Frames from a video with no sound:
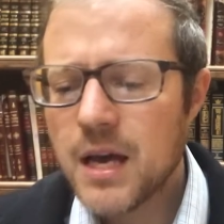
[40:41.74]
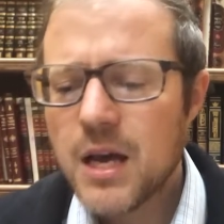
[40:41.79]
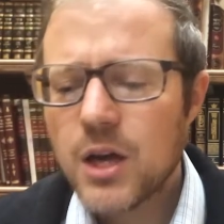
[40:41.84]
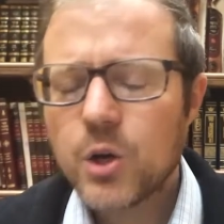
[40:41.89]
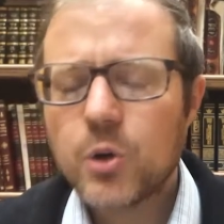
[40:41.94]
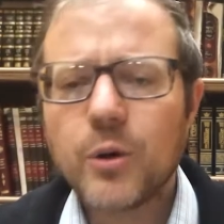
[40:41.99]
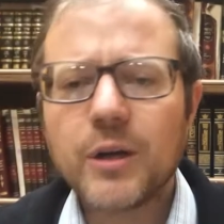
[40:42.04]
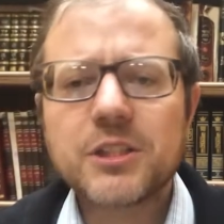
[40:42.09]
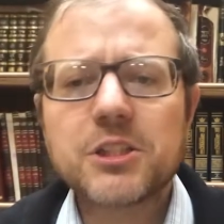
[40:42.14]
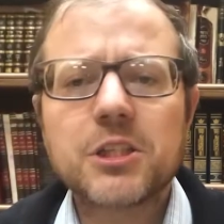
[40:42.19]

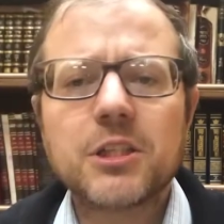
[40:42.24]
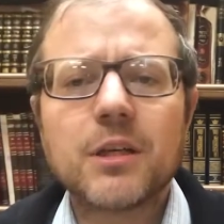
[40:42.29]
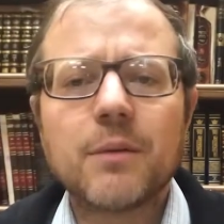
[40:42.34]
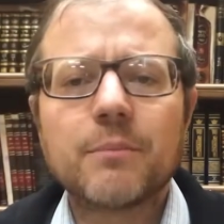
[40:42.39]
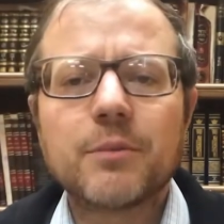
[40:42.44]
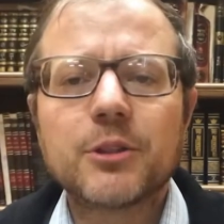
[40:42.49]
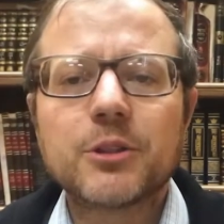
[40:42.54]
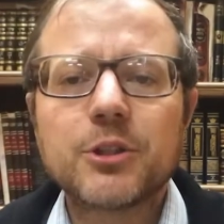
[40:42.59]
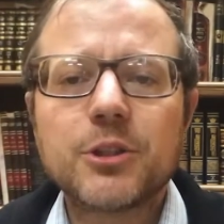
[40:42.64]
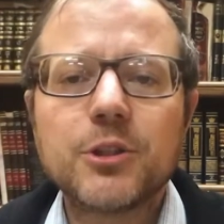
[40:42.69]
Question
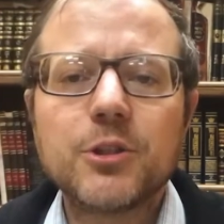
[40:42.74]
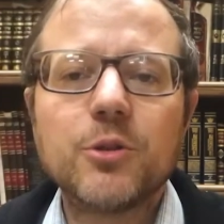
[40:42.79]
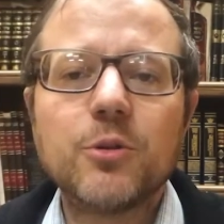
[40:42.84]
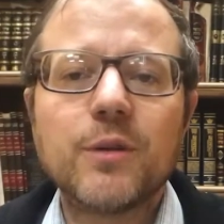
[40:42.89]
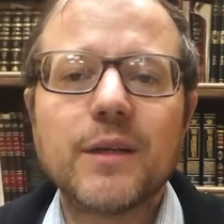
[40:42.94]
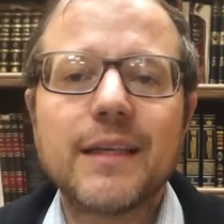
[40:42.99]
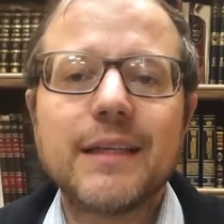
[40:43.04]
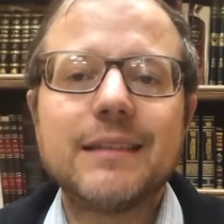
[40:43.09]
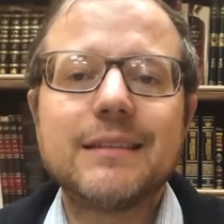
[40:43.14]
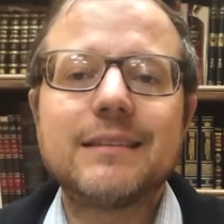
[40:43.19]
number
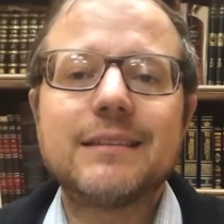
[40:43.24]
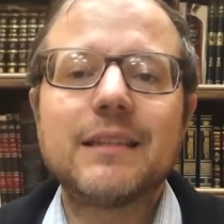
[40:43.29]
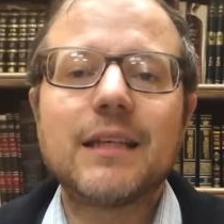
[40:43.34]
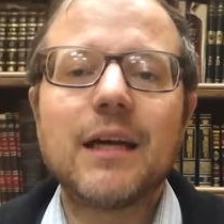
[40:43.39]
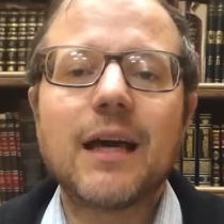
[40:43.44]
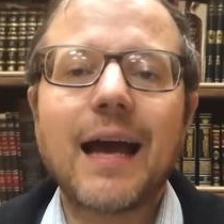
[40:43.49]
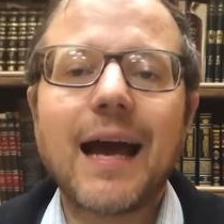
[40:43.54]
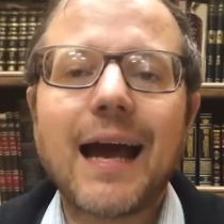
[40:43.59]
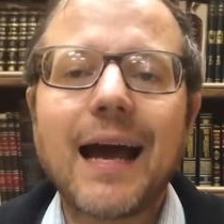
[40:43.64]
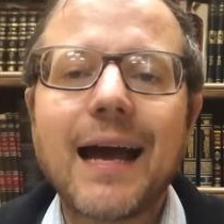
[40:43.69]
2 is
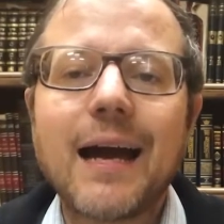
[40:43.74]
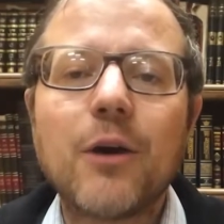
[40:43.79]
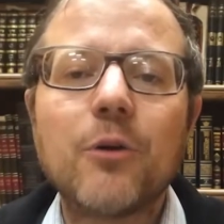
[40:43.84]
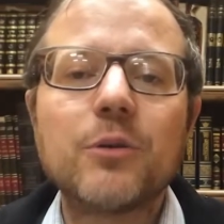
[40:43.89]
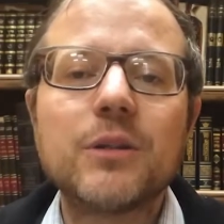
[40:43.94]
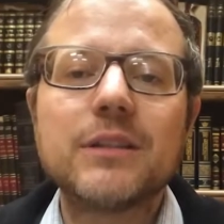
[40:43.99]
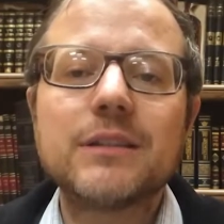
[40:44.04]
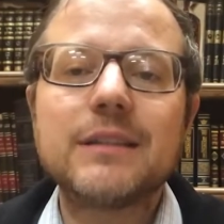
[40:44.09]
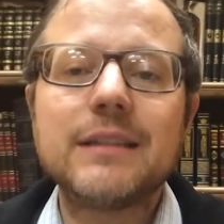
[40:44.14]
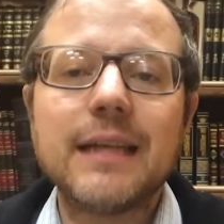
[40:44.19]
how
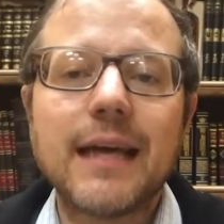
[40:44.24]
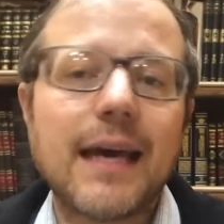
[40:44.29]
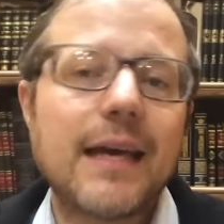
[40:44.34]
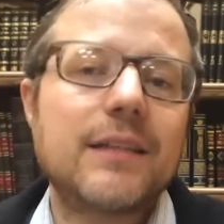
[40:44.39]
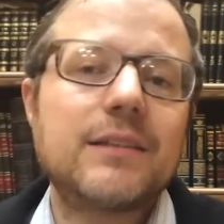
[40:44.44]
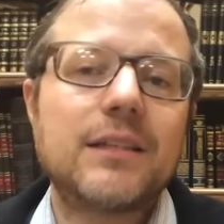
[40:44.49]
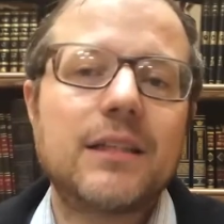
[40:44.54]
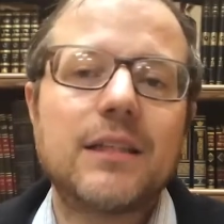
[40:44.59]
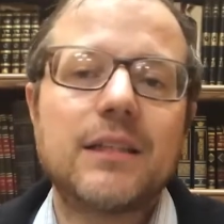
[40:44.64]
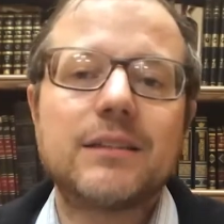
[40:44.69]
does the
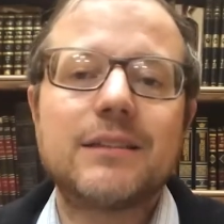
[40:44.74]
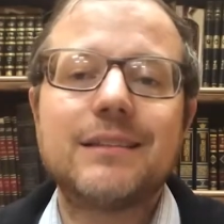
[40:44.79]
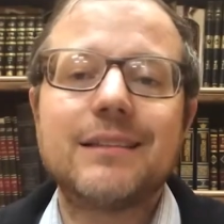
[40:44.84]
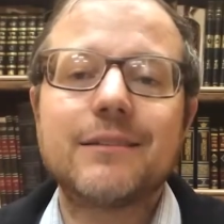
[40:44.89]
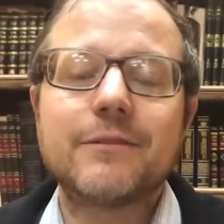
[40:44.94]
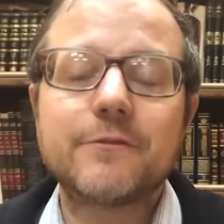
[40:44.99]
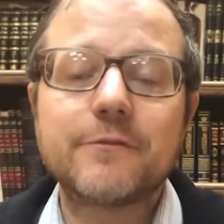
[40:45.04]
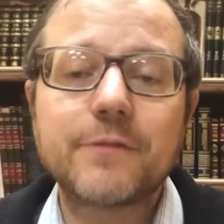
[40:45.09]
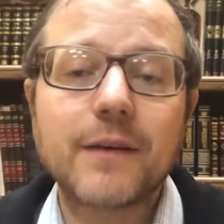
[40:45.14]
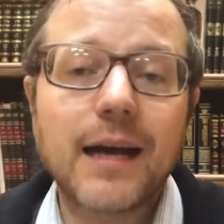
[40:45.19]
Exodus
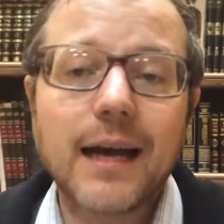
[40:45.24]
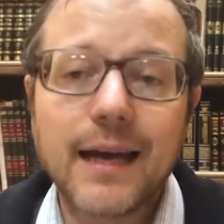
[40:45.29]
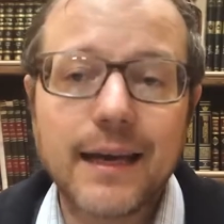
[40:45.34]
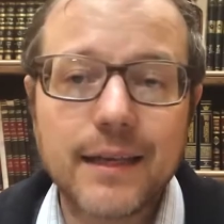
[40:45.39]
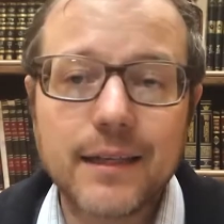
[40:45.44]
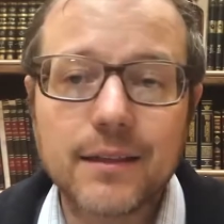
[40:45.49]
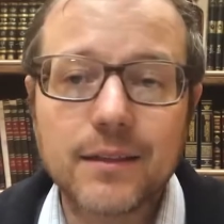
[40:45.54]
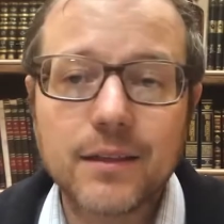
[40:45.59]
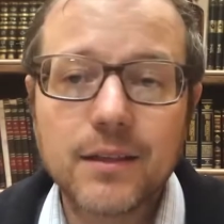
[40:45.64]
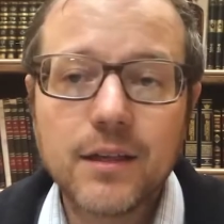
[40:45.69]

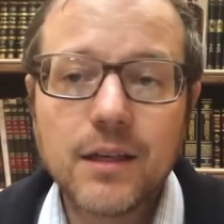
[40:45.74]
define